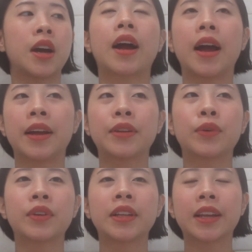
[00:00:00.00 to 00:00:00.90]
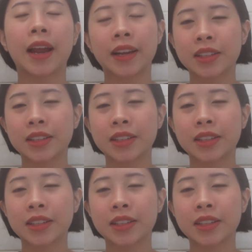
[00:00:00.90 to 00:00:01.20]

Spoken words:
I don't really like